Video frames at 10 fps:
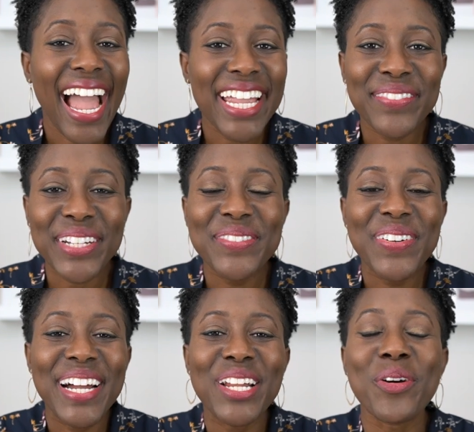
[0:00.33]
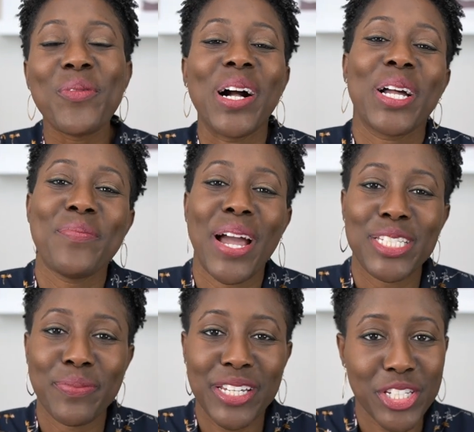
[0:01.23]
Hi everyone, welcome back
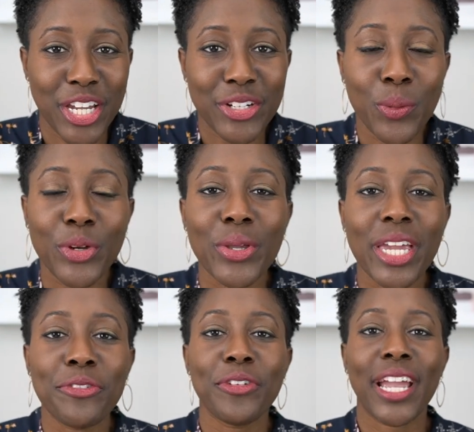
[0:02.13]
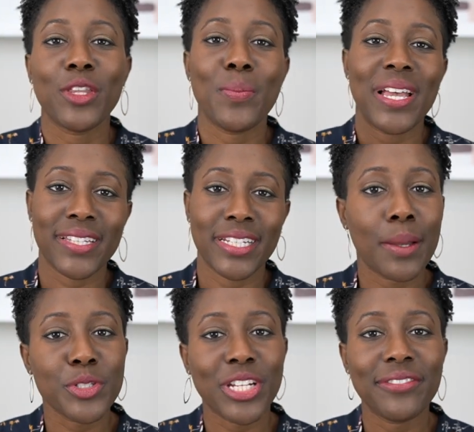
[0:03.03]
to my channel where you can find the best
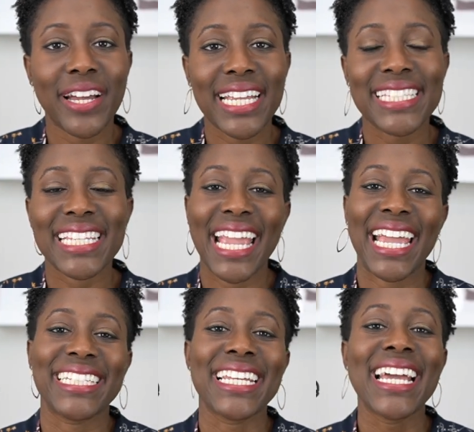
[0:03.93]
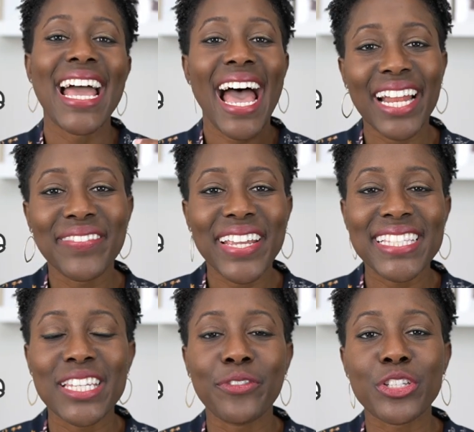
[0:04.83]
adoption advice and
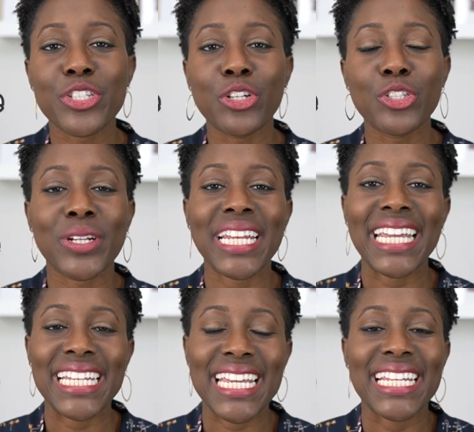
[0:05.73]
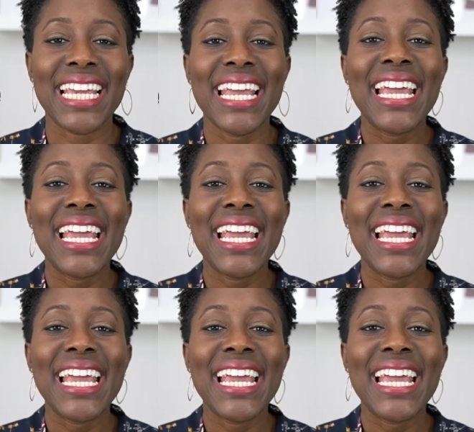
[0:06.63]
advocacy for children in need.